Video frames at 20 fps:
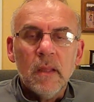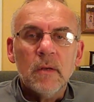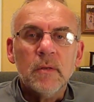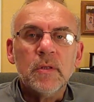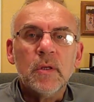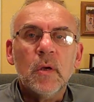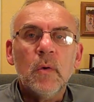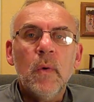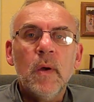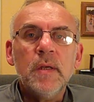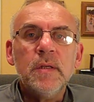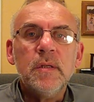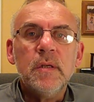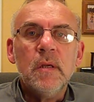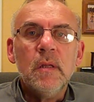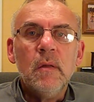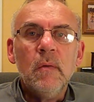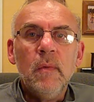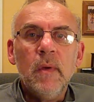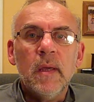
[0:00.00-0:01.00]
There's a
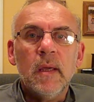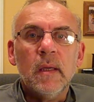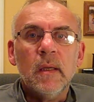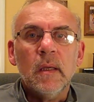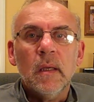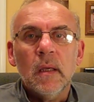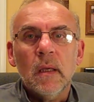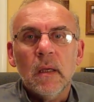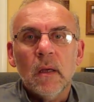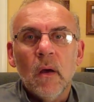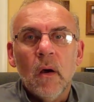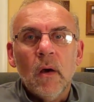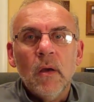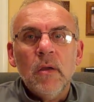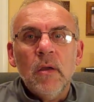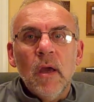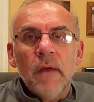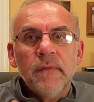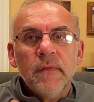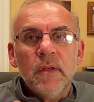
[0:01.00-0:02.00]
question of the week. All
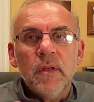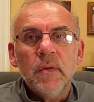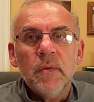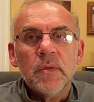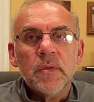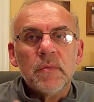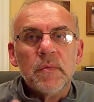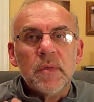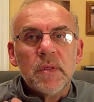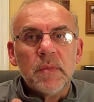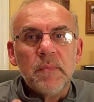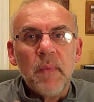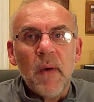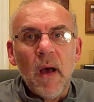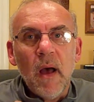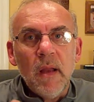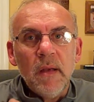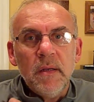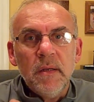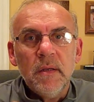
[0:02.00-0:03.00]
you have to do is
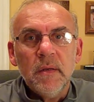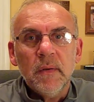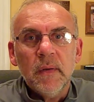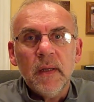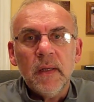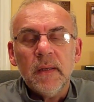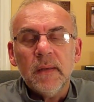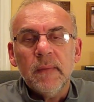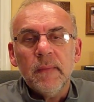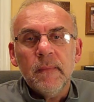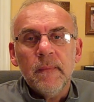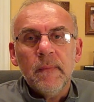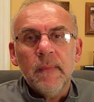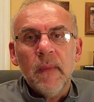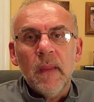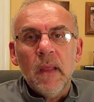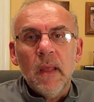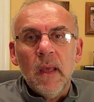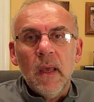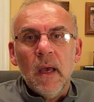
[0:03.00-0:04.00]
respond to it,
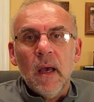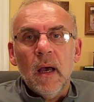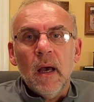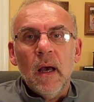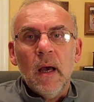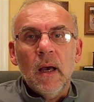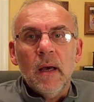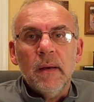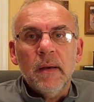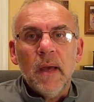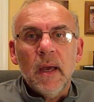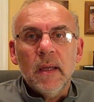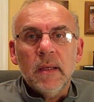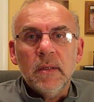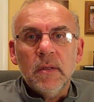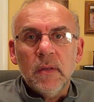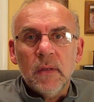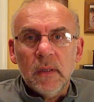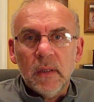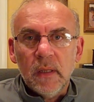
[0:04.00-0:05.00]

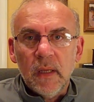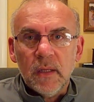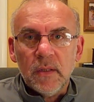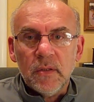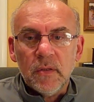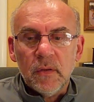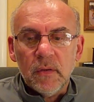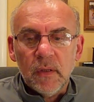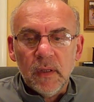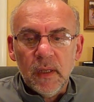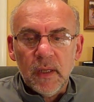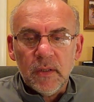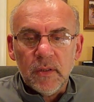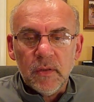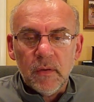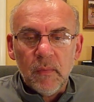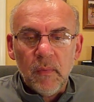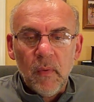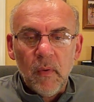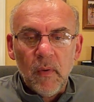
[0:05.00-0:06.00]
and you can get
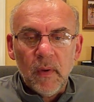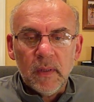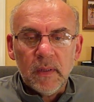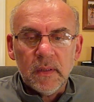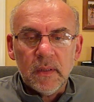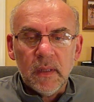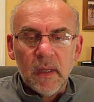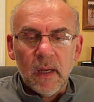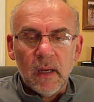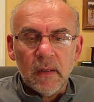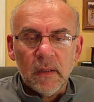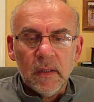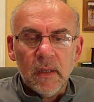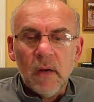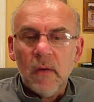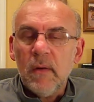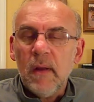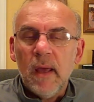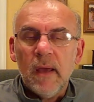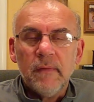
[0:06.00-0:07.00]
your points there. You
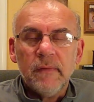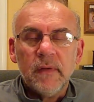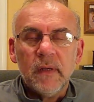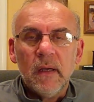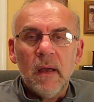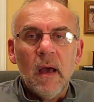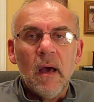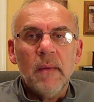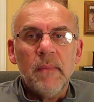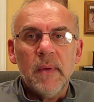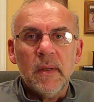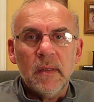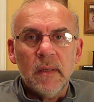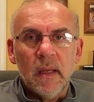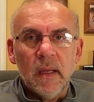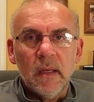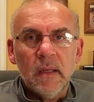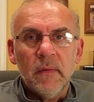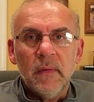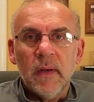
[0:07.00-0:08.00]
don't have to comment
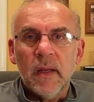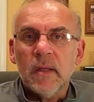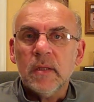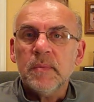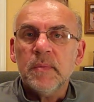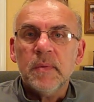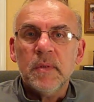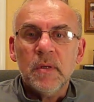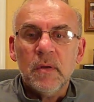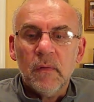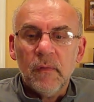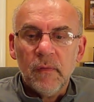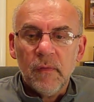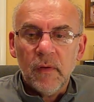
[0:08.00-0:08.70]
to anyone else, but you're